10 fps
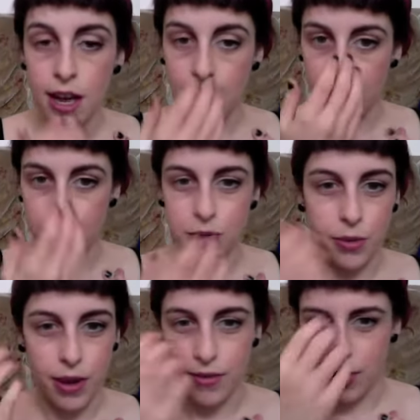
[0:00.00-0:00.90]
So
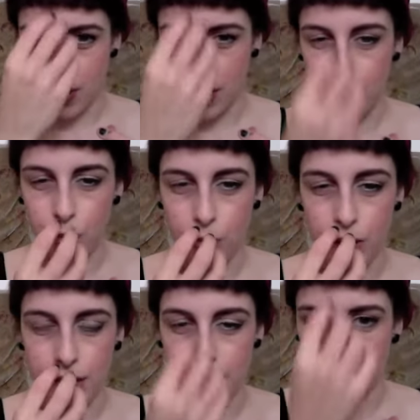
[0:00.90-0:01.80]
wherever you get more
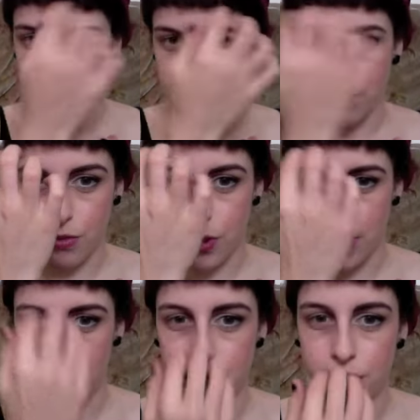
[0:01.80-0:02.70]
oily on the forehead,